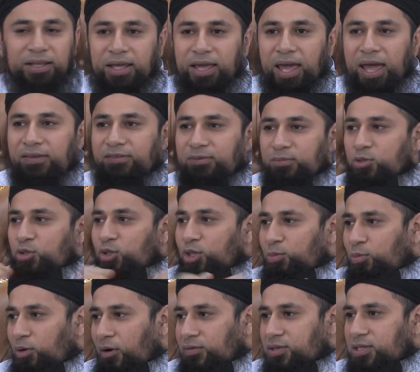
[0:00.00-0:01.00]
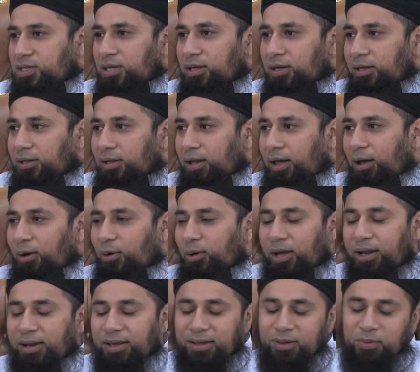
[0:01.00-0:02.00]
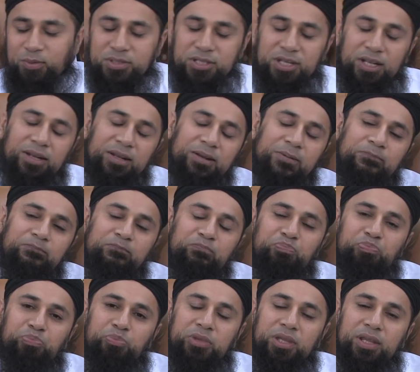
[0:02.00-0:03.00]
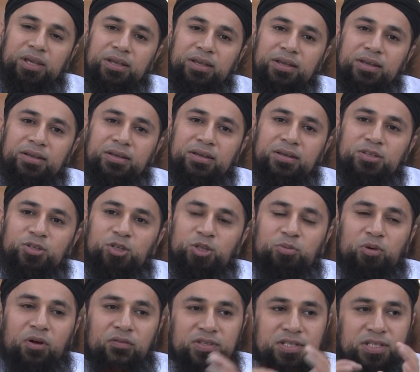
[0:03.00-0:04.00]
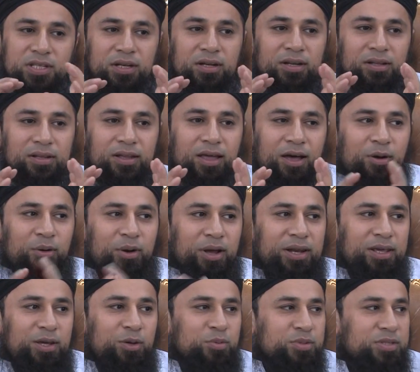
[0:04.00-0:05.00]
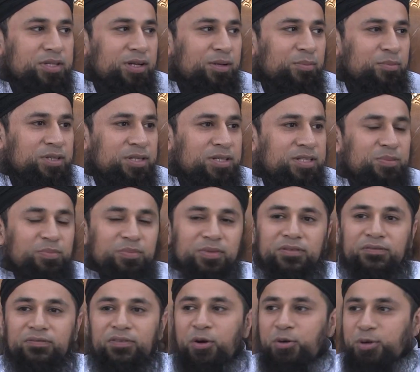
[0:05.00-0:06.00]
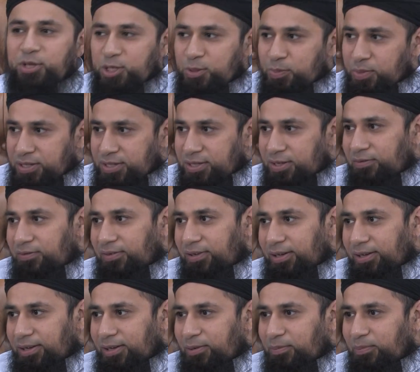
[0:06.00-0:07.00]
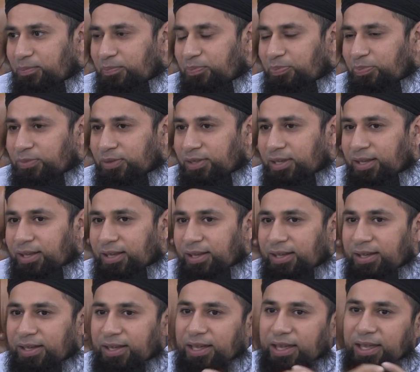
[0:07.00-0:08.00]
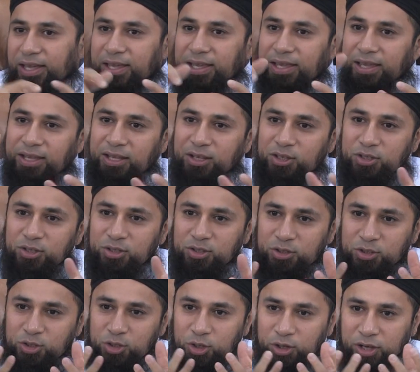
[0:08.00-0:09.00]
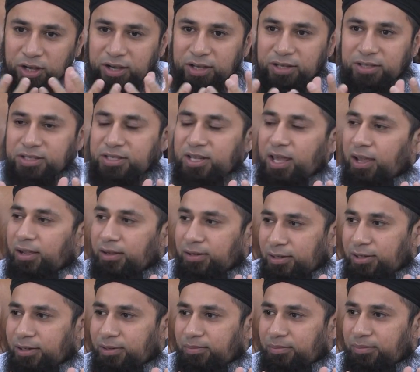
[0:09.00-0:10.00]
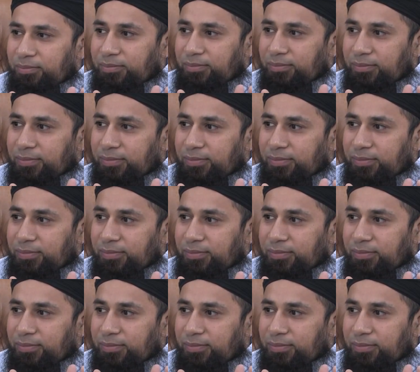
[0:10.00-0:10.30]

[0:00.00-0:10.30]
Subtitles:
and they gave them to the Prophet sallallahu alayhi wasallam. So the Prophet sallallahu alayhi wasallam did something very specific. He took a container.